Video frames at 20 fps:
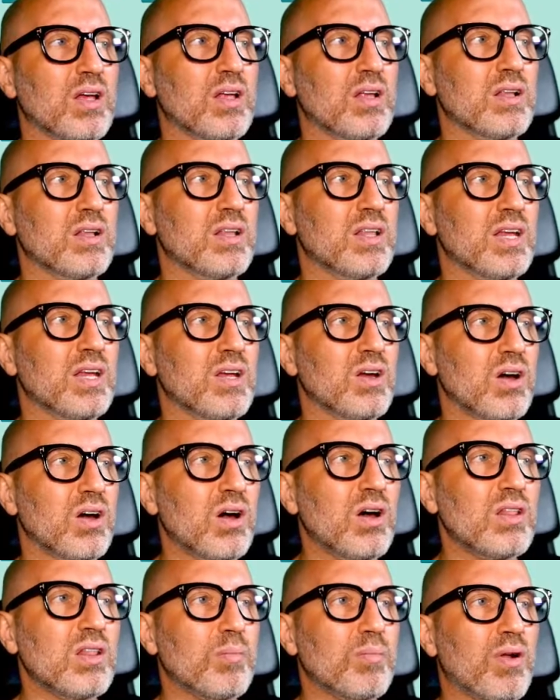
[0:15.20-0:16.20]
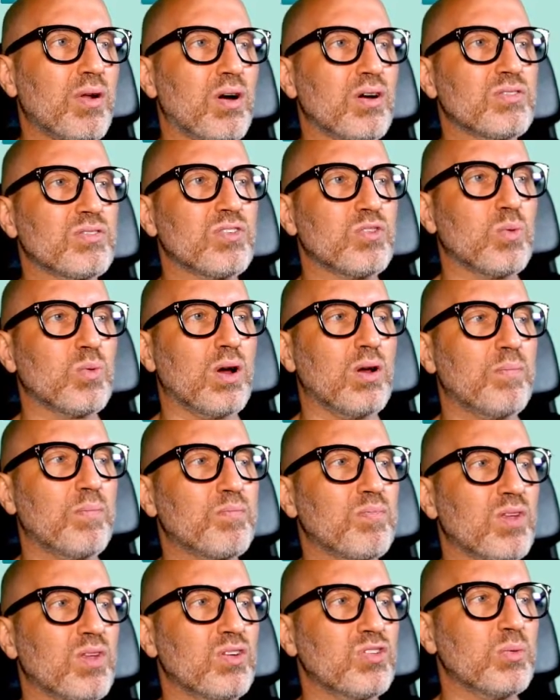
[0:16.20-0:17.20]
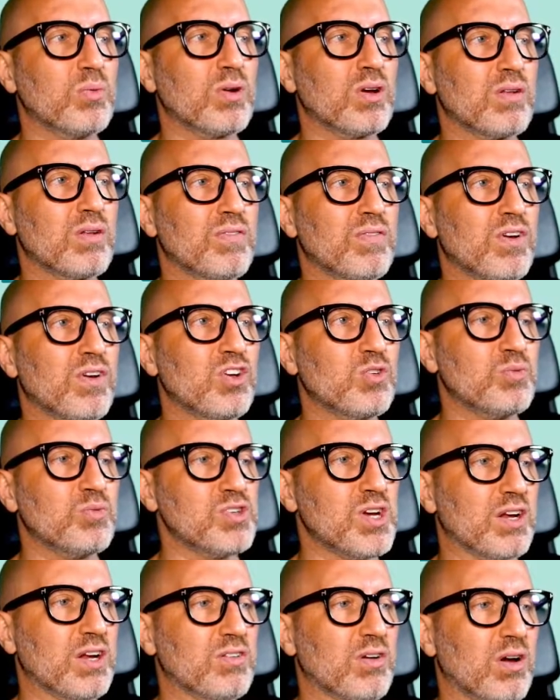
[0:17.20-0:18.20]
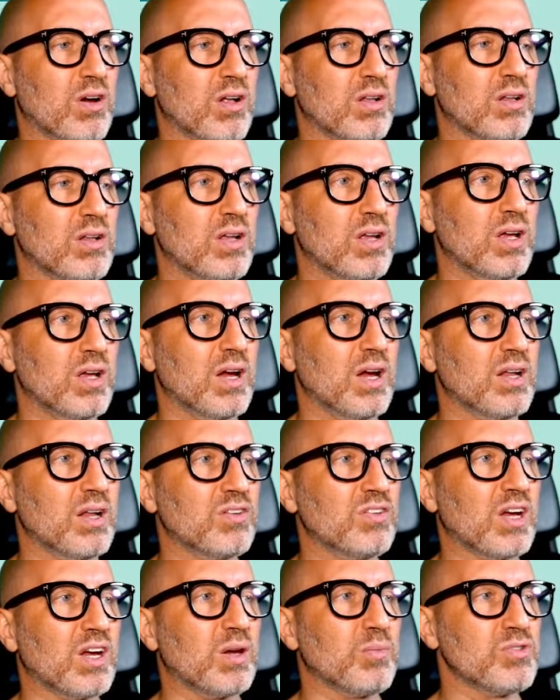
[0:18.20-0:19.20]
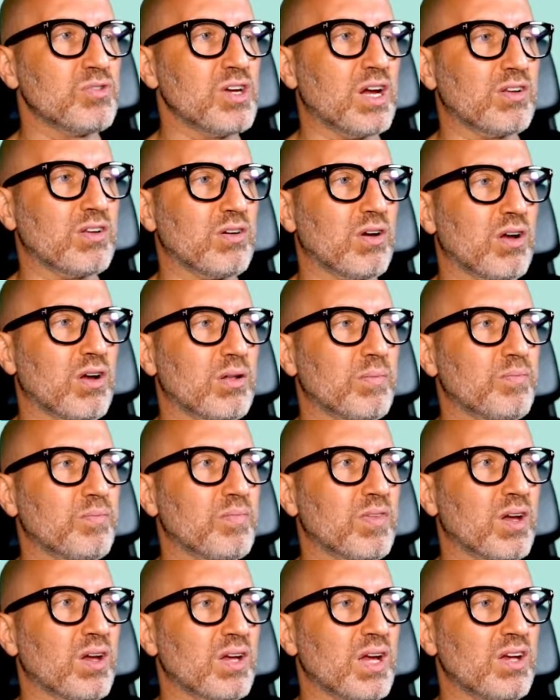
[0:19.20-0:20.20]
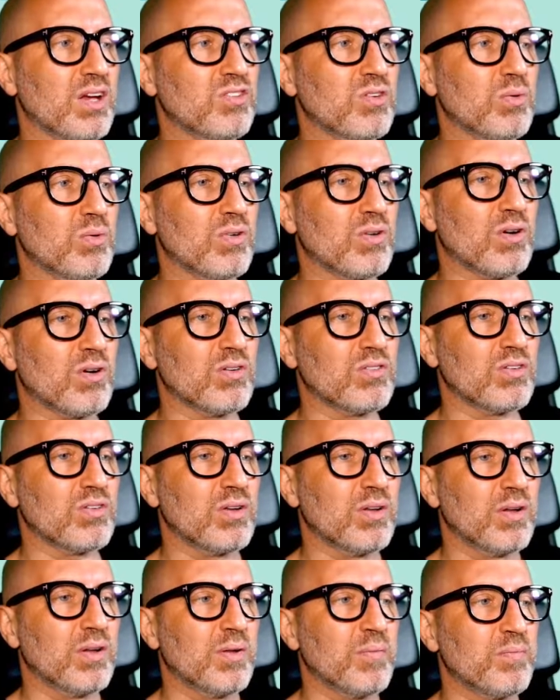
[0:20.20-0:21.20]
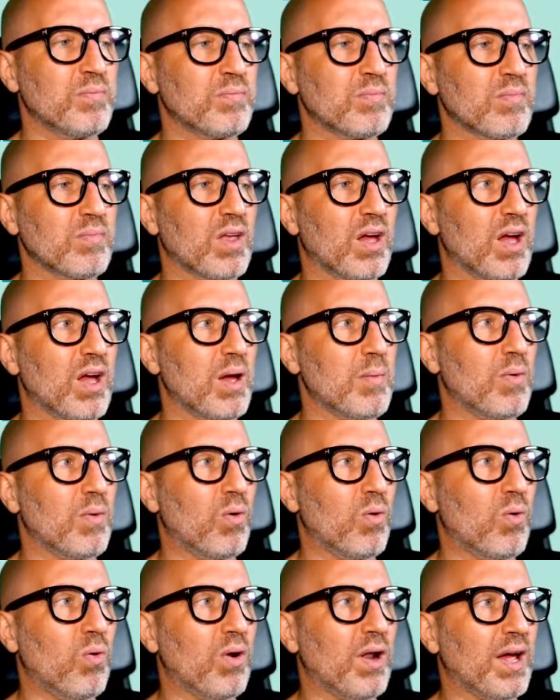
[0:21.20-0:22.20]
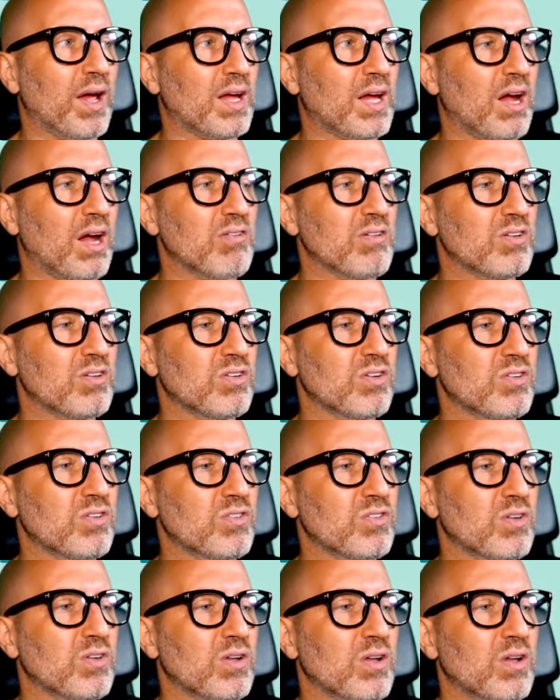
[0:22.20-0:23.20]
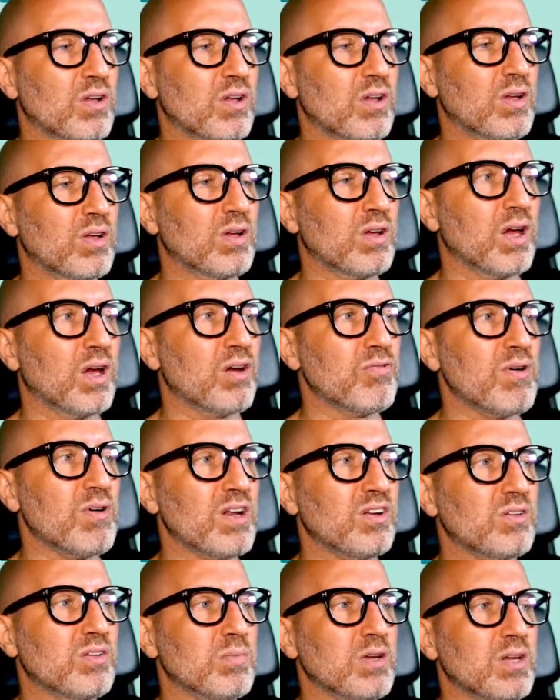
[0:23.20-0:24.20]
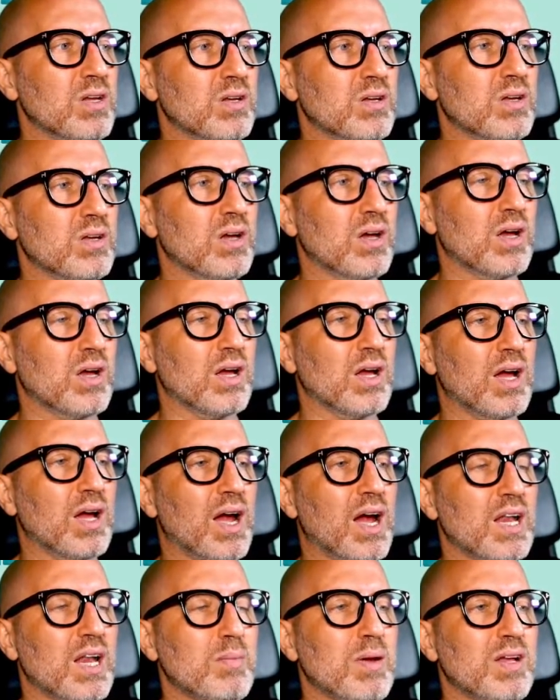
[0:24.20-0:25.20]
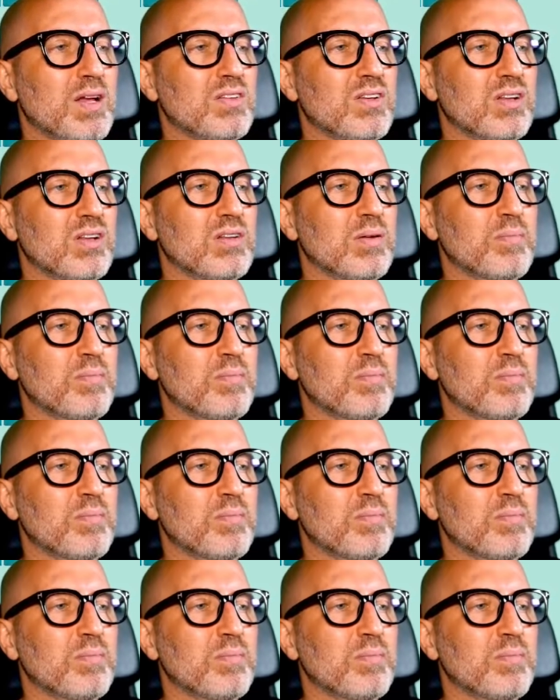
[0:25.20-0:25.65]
the other blocks as well. So we've got the first projectile and the second projectile. Okay, so we've got all our characters ready to be animated.